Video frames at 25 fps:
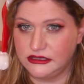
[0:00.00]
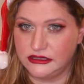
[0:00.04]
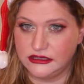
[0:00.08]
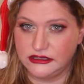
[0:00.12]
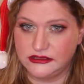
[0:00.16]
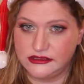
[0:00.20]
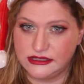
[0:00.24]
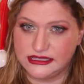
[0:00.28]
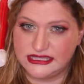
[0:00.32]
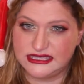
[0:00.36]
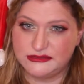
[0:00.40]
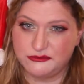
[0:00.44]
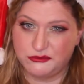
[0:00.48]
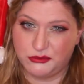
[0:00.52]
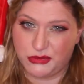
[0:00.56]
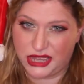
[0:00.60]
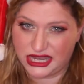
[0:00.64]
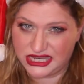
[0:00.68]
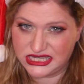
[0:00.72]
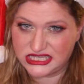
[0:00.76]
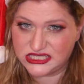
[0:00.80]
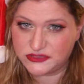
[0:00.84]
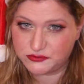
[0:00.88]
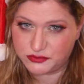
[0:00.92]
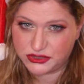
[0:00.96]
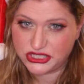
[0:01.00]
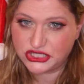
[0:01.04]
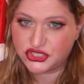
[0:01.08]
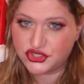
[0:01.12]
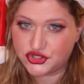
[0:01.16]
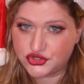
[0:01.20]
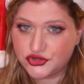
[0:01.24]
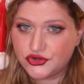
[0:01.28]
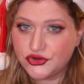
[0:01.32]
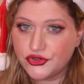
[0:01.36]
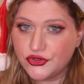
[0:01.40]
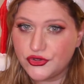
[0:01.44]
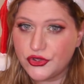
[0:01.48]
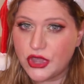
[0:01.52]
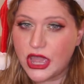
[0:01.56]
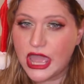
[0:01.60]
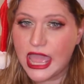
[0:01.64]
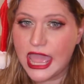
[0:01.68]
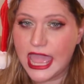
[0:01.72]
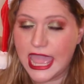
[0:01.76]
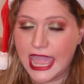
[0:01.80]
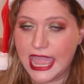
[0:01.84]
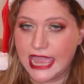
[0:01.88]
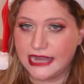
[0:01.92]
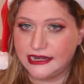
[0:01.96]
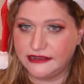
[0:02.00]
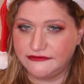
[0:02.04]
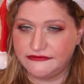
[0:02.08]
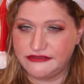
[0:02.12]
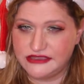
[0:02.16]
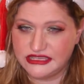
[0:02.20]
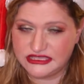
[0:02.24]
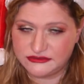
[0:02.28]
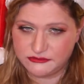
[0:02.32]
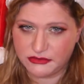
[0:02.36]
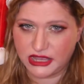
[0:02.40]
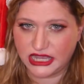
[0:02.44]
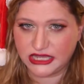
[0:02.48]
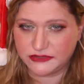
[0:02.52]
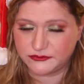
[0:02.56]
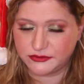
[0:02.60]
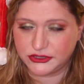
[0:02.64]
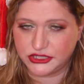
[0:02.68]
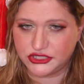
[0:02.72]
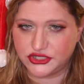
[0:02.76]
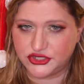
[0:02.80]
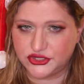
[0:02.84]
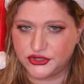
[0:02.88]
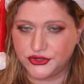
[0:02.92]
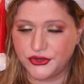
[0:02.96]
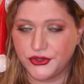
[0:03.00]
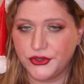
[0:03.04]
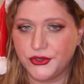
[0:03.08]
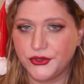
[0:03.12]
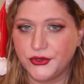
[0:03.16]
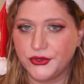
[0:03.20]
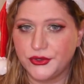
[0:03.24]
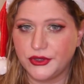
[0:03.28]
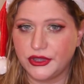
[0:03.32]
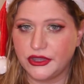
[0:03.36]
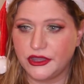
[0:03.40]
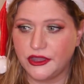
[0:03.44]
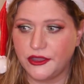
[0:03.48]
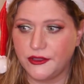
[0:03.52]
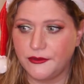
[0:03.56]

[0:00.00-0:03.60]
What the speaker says: this might be true, and if this might be true,